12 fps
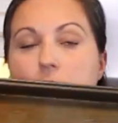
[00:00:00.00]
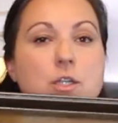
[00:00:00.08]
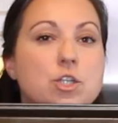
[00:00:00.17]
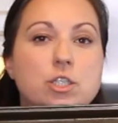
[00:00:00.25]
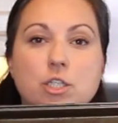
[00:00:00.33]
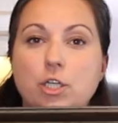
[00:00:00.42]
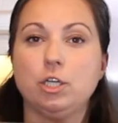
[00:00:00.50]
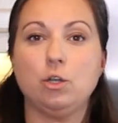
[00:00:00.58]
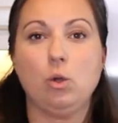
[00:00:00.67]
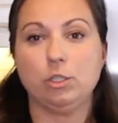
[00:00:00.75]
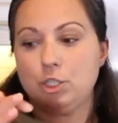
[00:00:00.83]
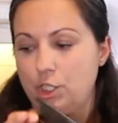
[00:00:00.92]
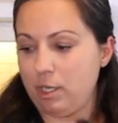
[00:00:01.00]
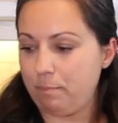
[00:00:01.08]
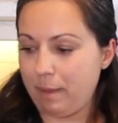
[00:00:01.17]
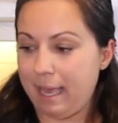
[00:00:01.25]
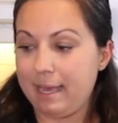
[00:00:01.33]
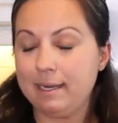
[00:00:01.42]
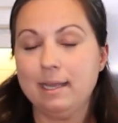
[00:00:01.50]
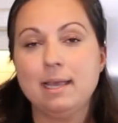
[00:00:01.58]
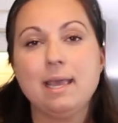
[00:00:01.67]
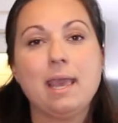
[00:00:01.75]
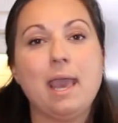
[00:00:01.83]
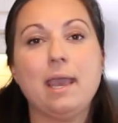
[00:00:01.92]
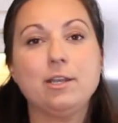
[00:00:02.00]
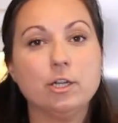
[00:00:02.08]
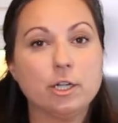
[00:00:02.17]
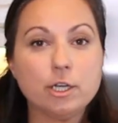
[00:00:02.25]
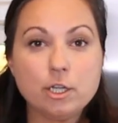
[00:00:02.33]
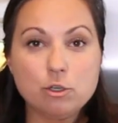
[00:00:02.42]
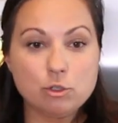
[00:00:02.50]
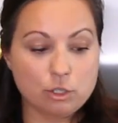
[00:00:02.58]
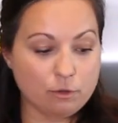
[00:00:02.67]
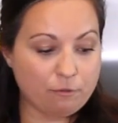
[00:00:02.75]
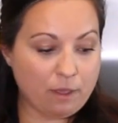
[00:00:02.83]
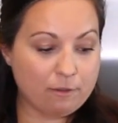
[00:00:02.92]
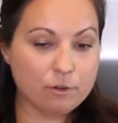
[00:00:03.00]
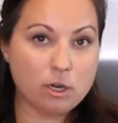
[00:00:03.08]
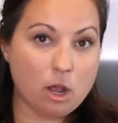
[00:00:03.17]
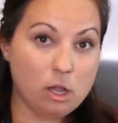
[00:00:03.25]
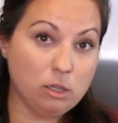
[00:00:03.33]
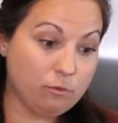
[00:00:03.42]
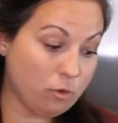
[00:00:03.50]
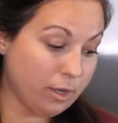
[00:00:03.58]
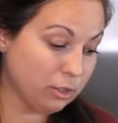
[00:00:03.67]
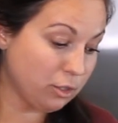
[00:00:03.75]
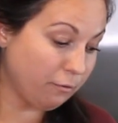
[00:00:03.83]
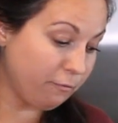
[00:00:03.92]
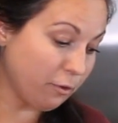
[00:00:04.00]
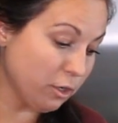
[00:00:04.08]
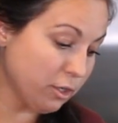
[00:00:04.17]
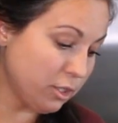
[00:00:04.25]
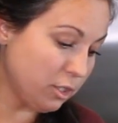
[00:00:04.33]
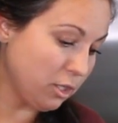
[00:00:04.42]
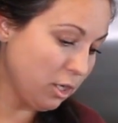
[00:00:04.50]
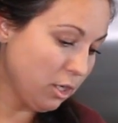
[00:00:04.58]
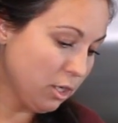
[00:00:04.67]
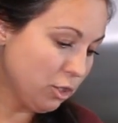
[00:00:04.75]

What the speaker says: Just a good old sheet pan, and you're gonna use your favorite olive oil to first